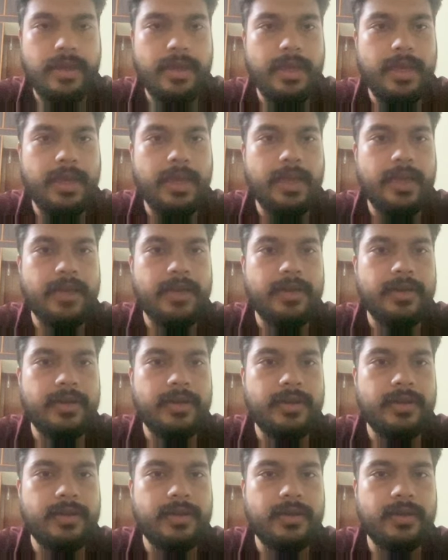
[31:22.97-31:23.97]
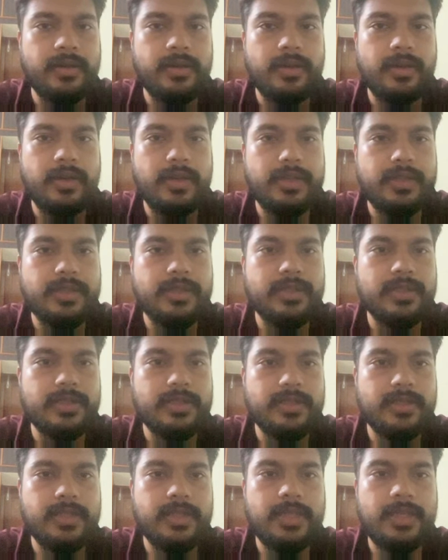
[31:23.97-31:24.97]
And let's
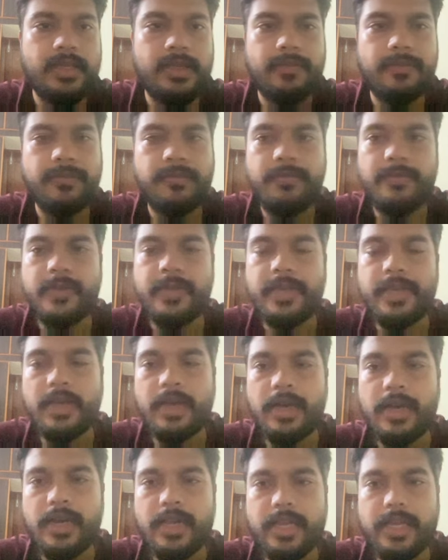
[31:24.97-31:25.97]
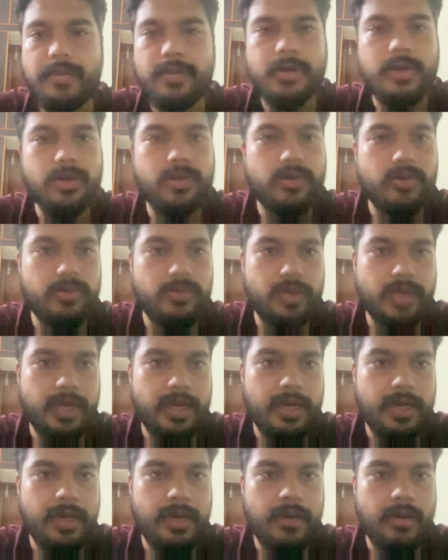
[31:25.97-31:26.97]
just see if we are able to do
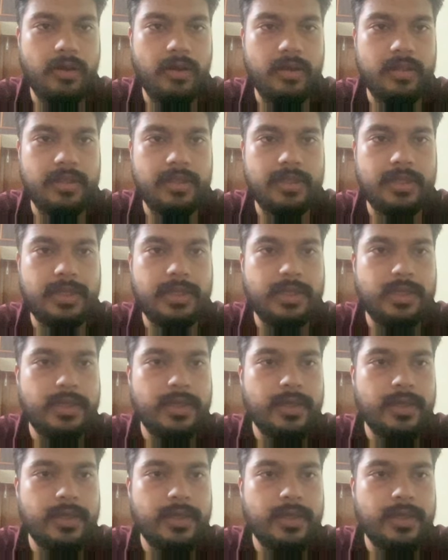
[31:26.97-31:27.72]
that, honestly.